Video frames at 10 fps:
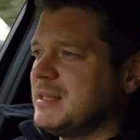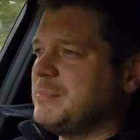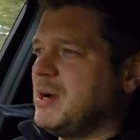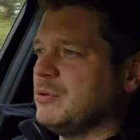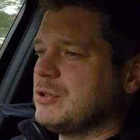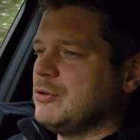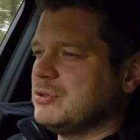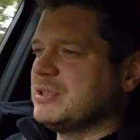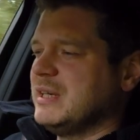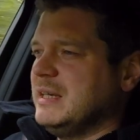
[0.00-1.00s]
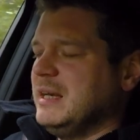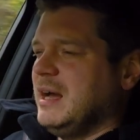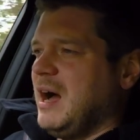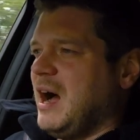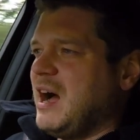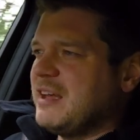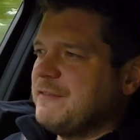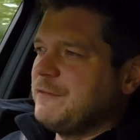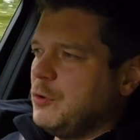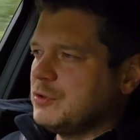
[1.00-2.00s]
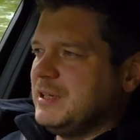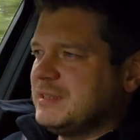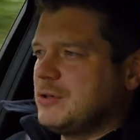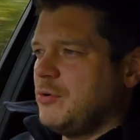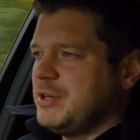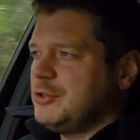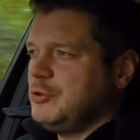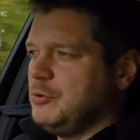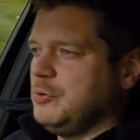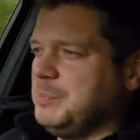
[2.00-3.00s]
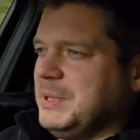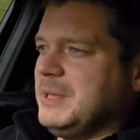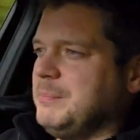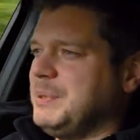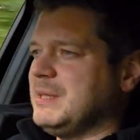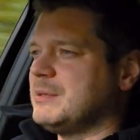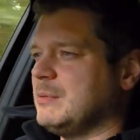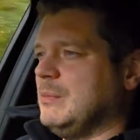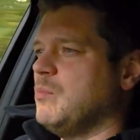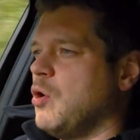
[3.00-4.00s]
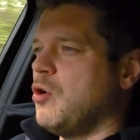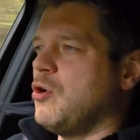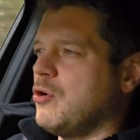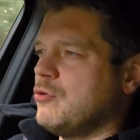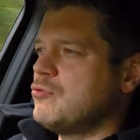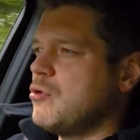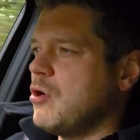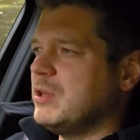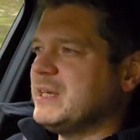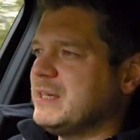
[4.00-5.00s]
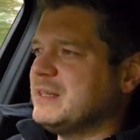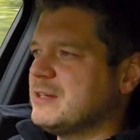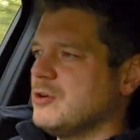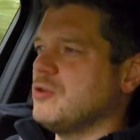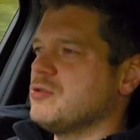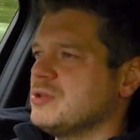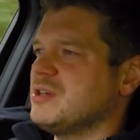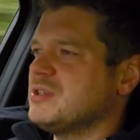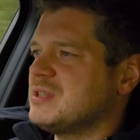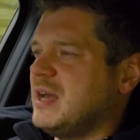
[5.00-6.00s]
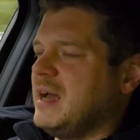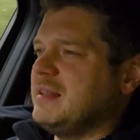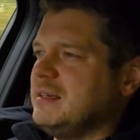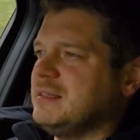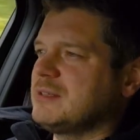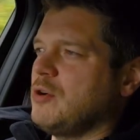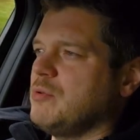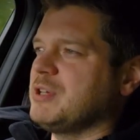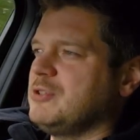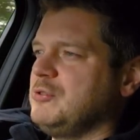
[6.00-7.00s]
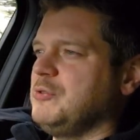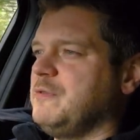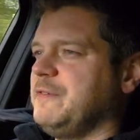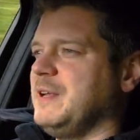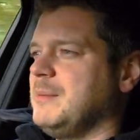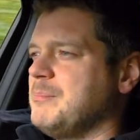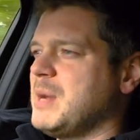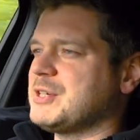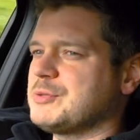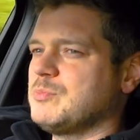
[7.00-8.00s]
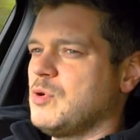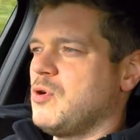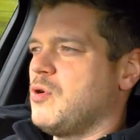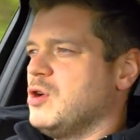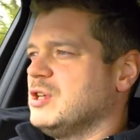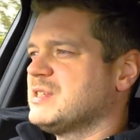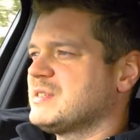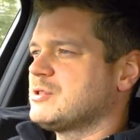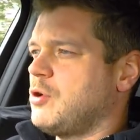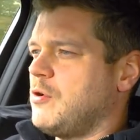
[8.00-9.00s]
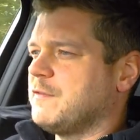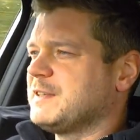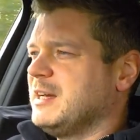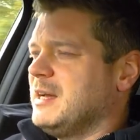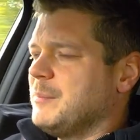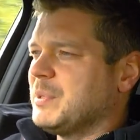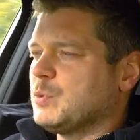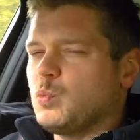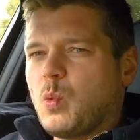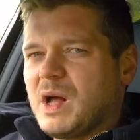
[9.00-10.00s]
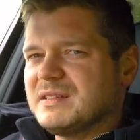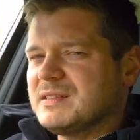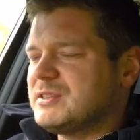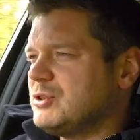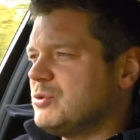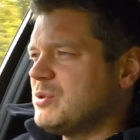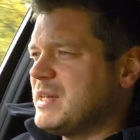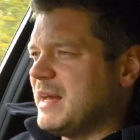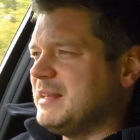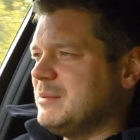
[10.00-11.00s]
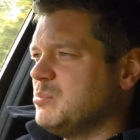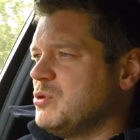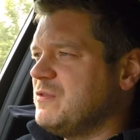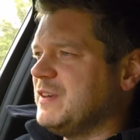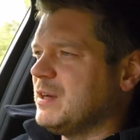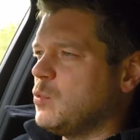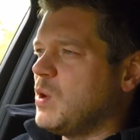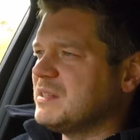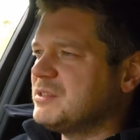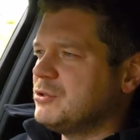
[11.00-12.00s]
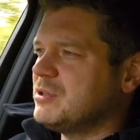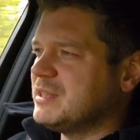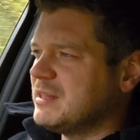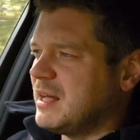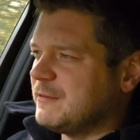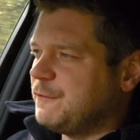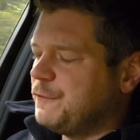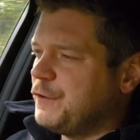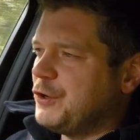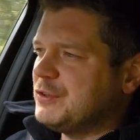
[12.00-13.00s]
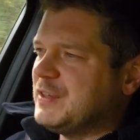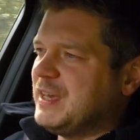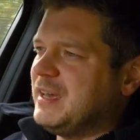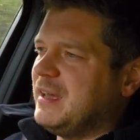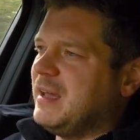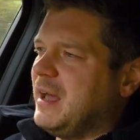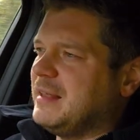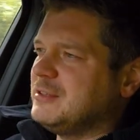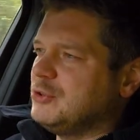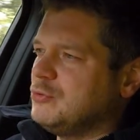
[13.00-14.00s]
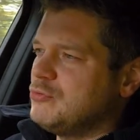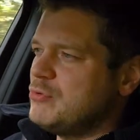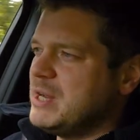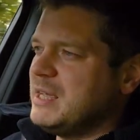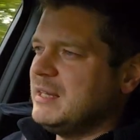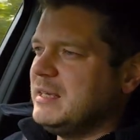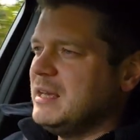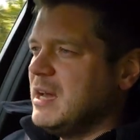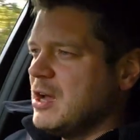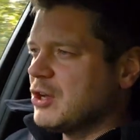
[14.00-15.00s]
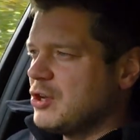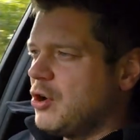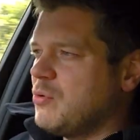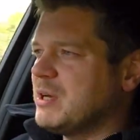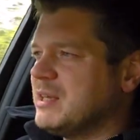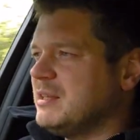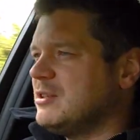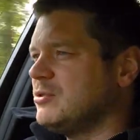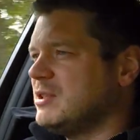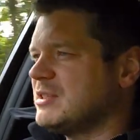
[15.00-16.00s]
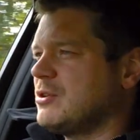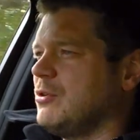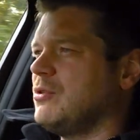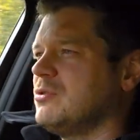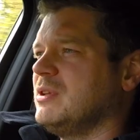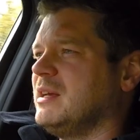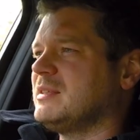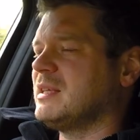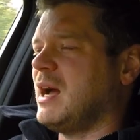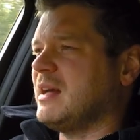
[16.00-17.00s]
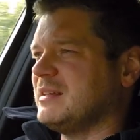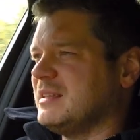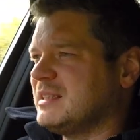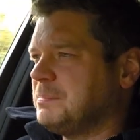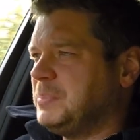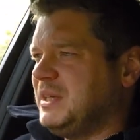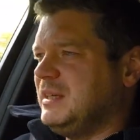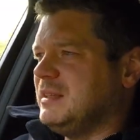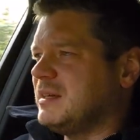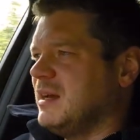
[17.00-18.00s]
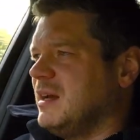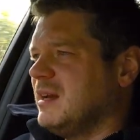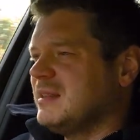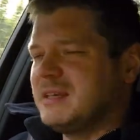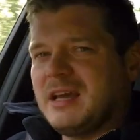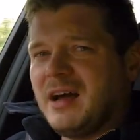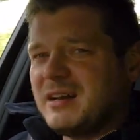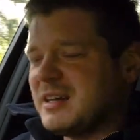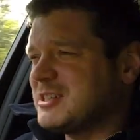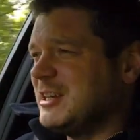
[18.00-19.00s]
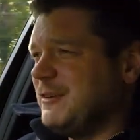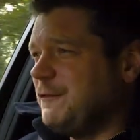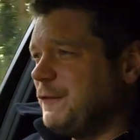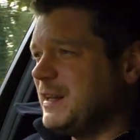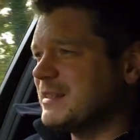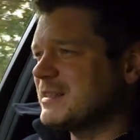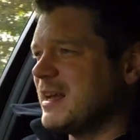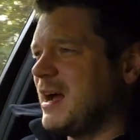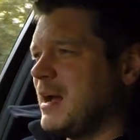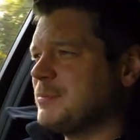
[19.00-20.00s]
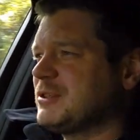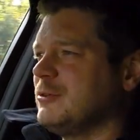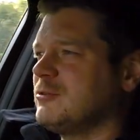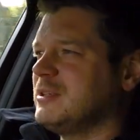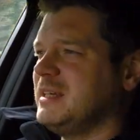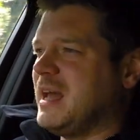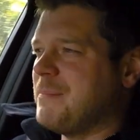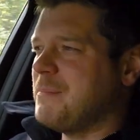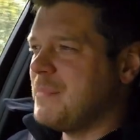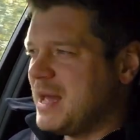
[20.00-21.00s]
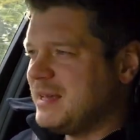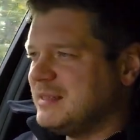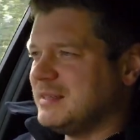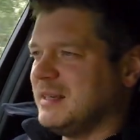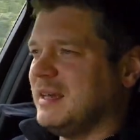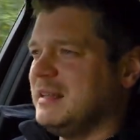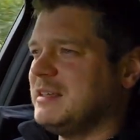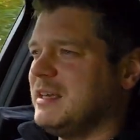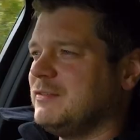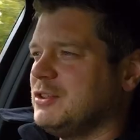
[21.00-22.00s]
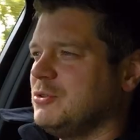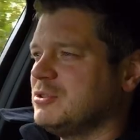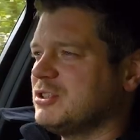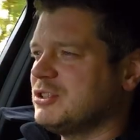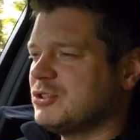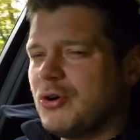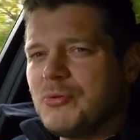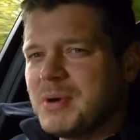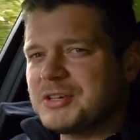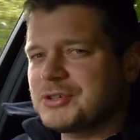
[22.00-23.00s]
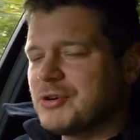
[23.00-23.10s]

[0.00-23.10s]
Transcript: about, because I thought it's going to be a bit more rolling in the corners and it's going to feel much more soft. But once you get it moving, once you're in that third gear and you're really going into these corners at a speed, the car actually feels absolutely amazing. It gives you so much